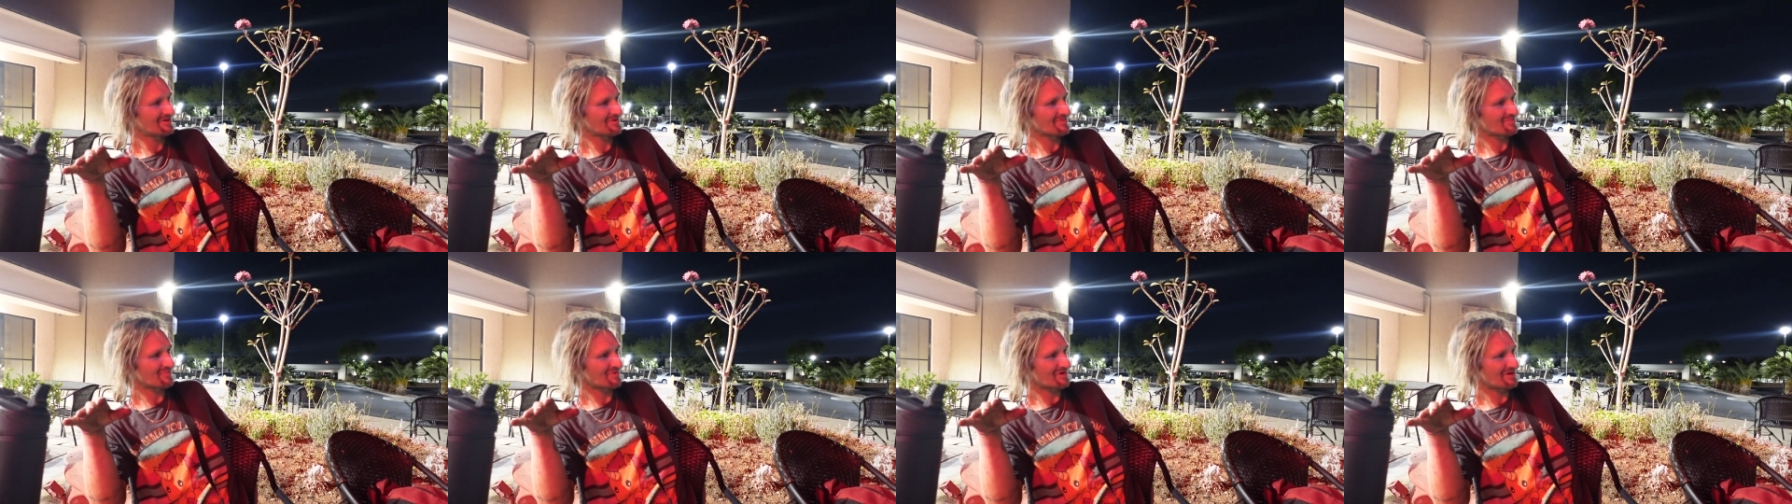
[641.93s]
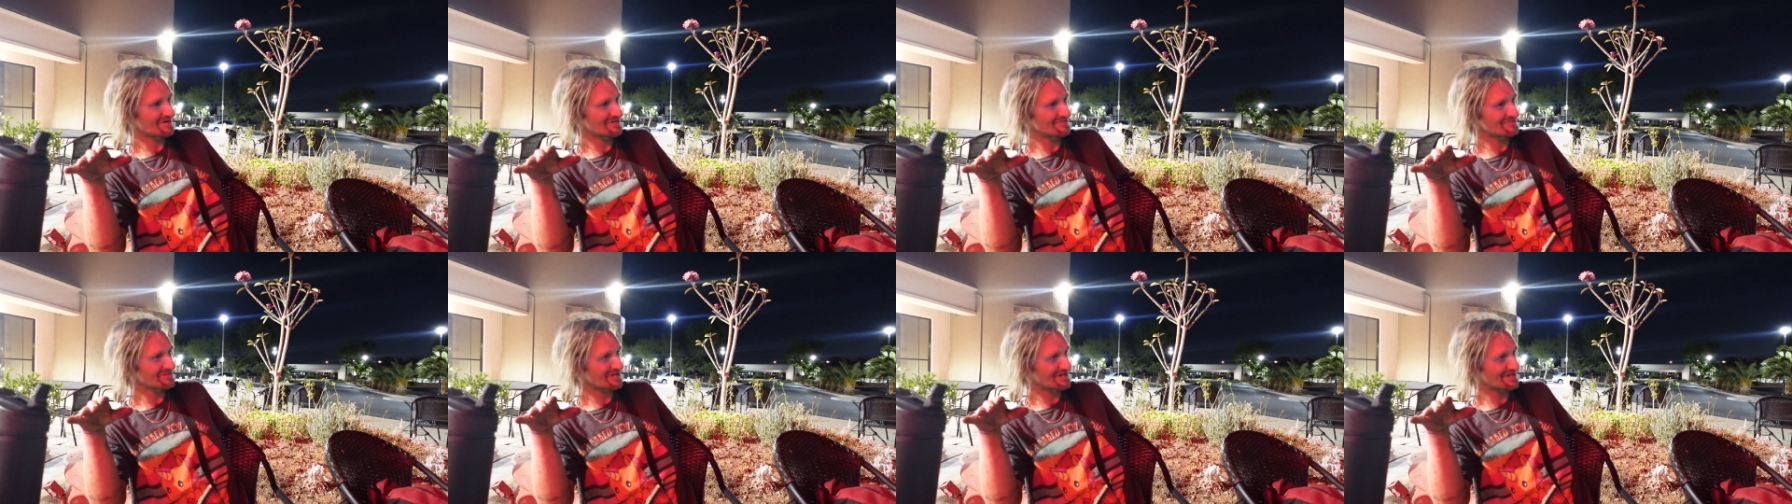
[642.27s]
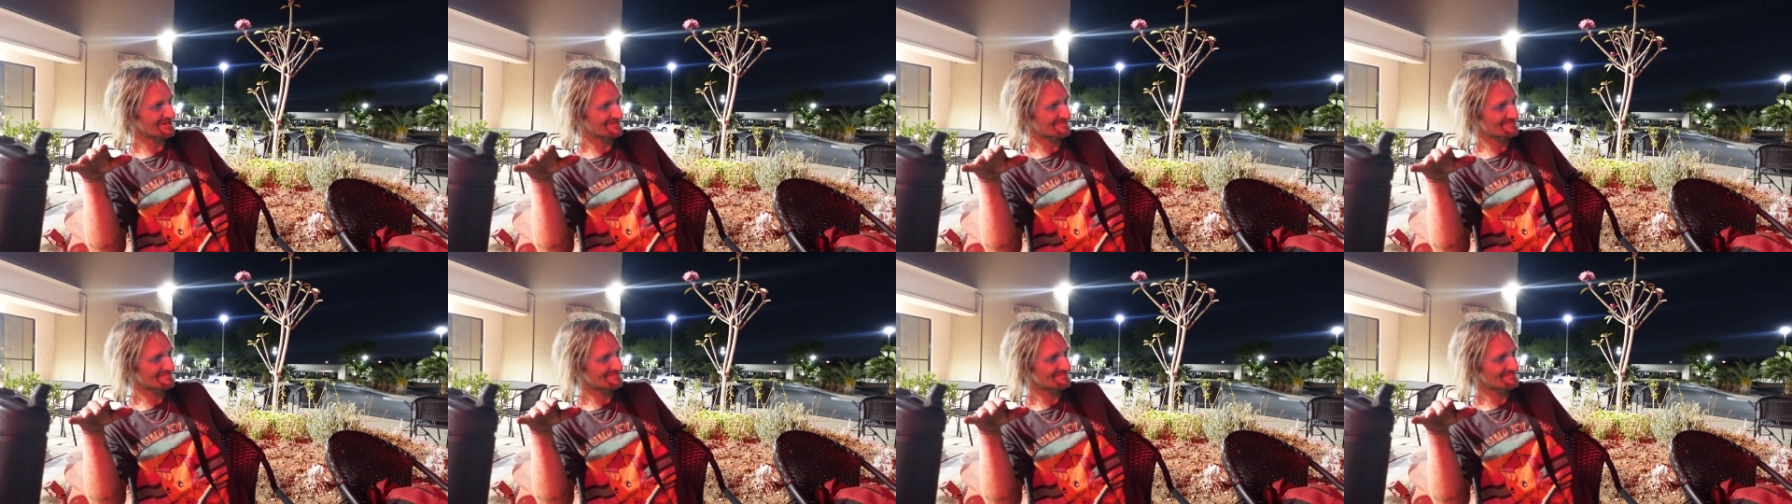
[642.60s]
want to
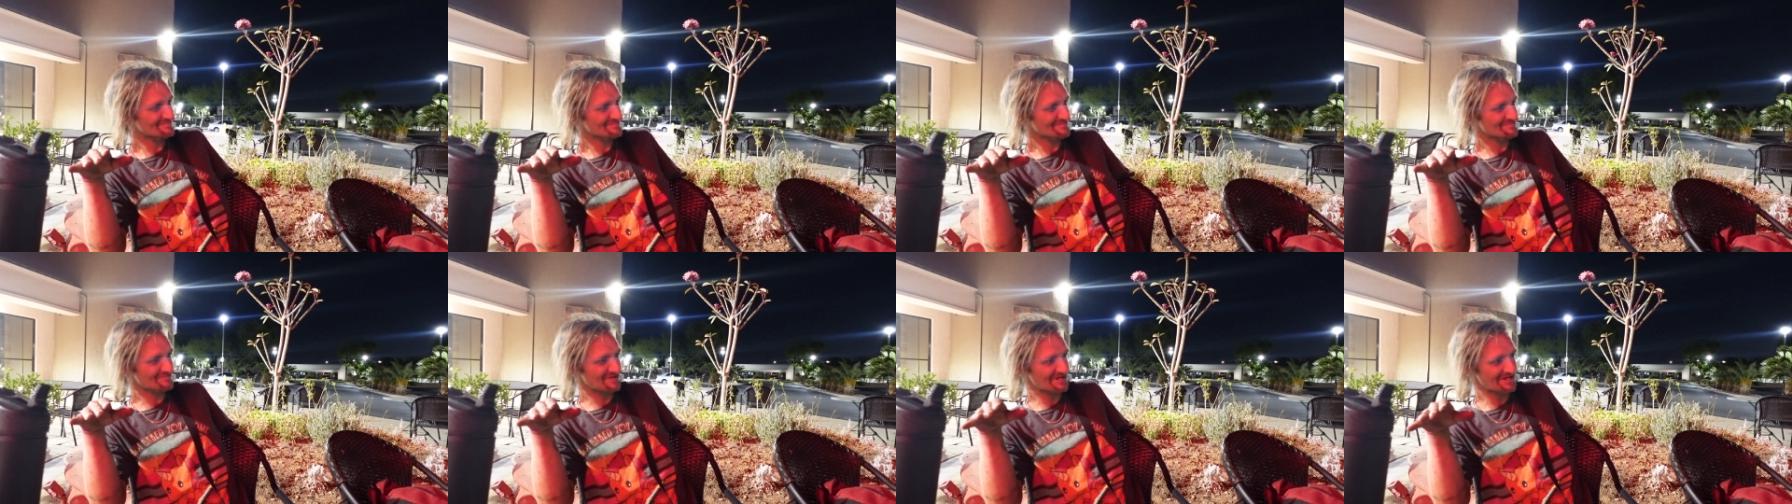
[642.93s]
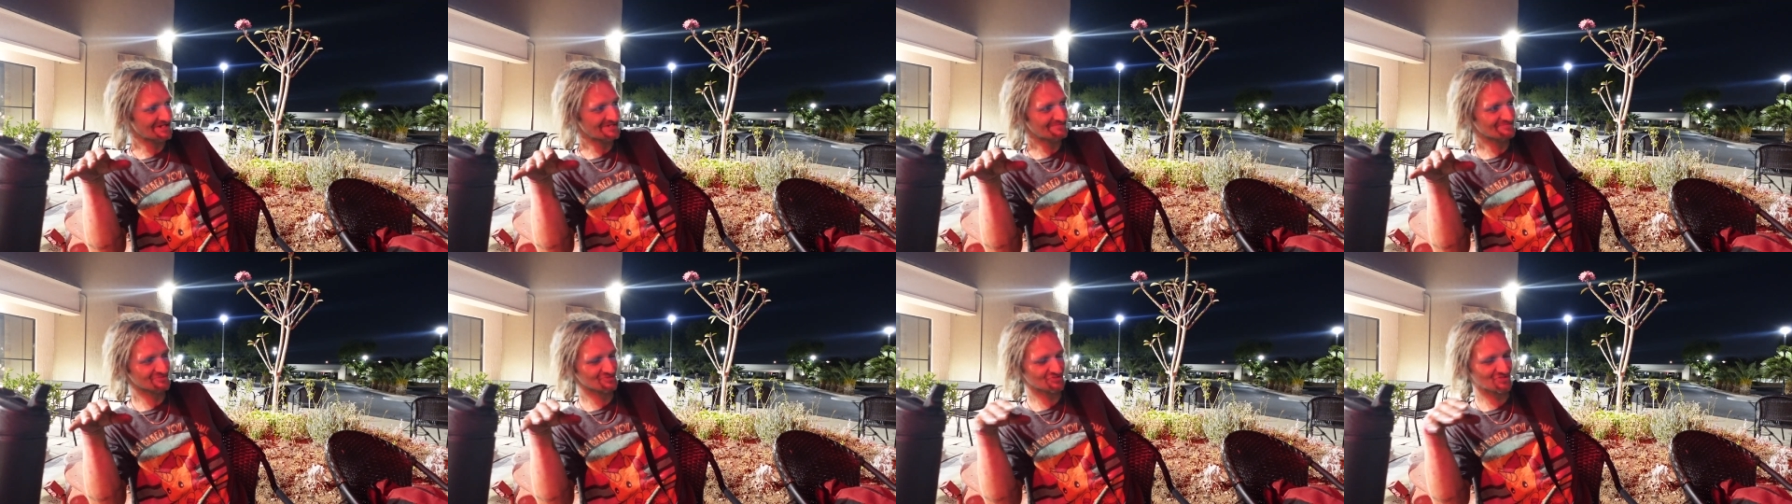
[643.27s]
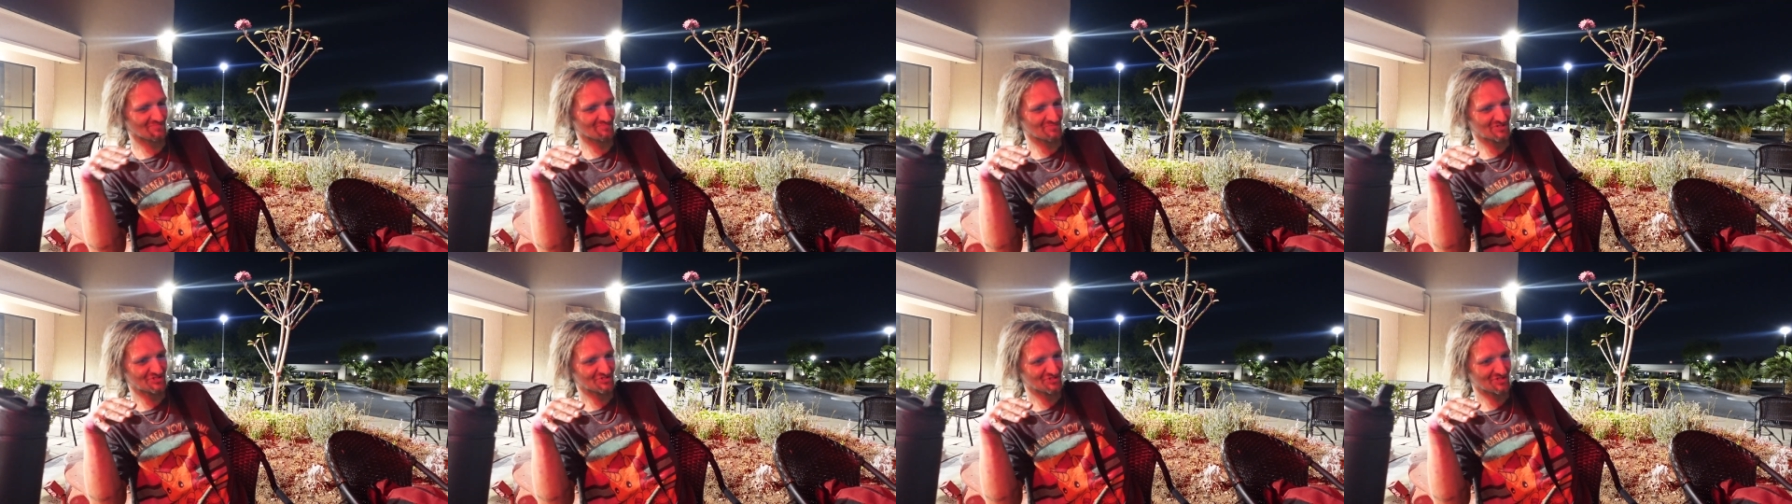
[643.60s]
like fight for
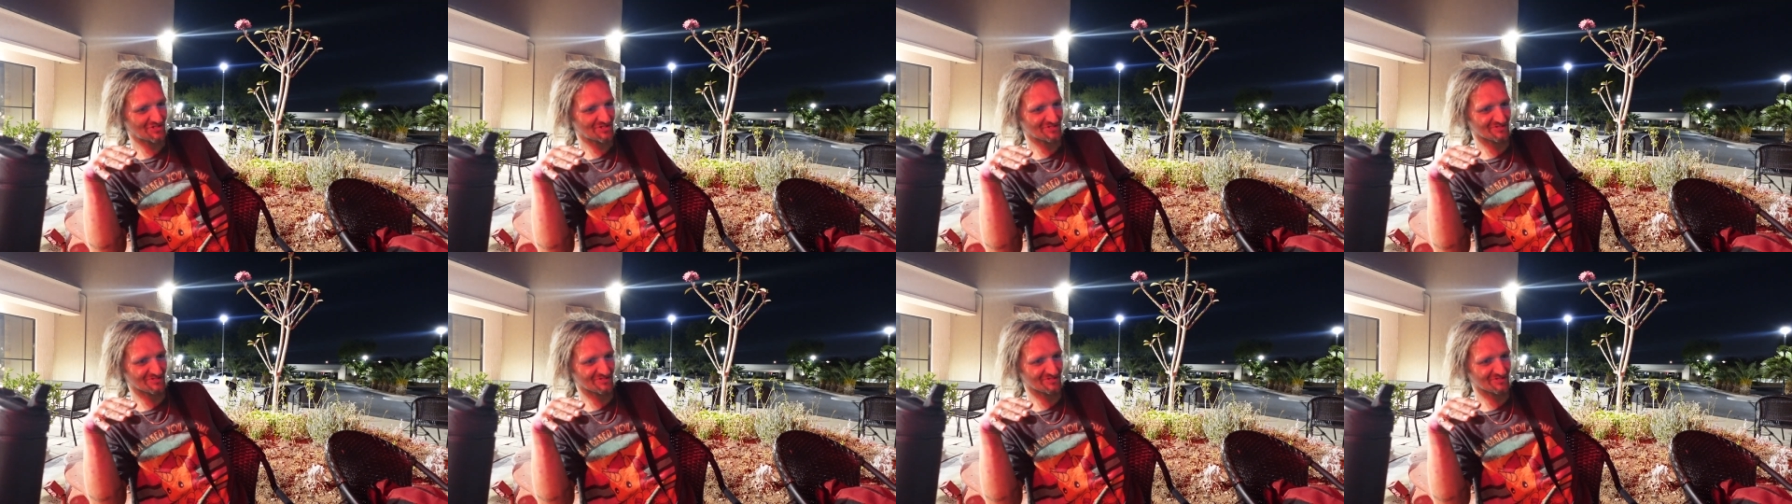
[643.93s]
some reason,